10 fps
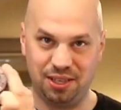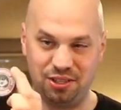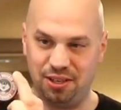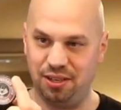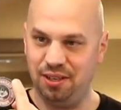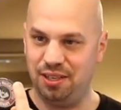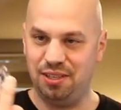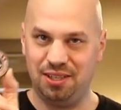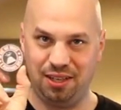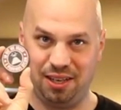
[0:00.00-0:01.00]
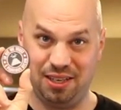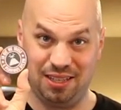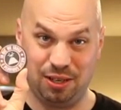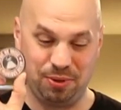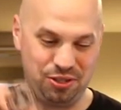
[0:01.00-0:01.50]
Dictionary, in, Dick, in
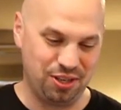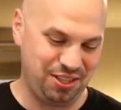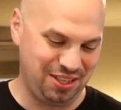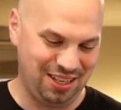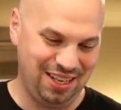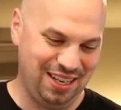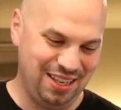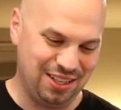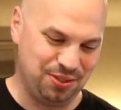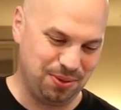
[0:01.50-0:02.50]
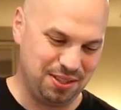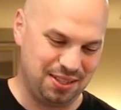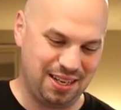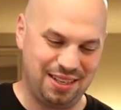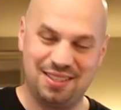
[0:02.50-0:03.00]
Dick We Trust, this
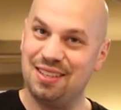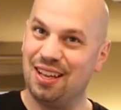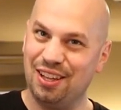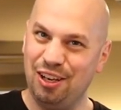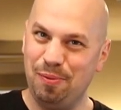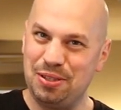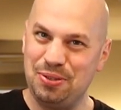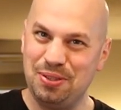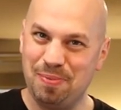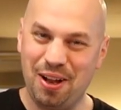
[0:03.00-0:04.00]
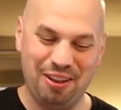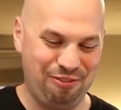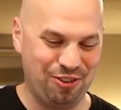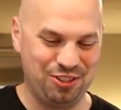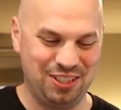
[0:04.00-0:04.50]
one's a little bit too small,
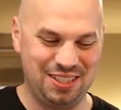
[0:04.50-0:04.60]
unfortunately.